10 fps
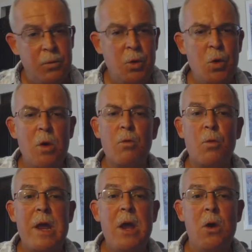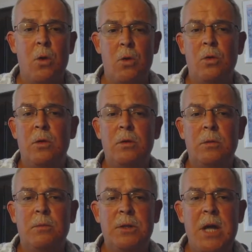to a real
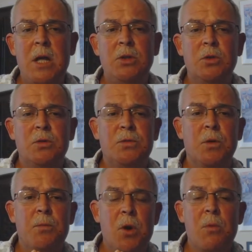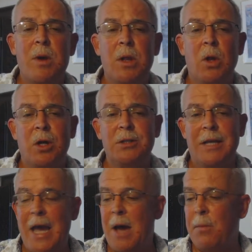potential for a permanent loss
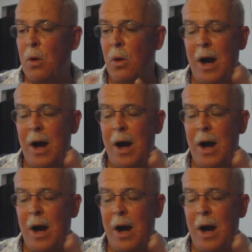of capital.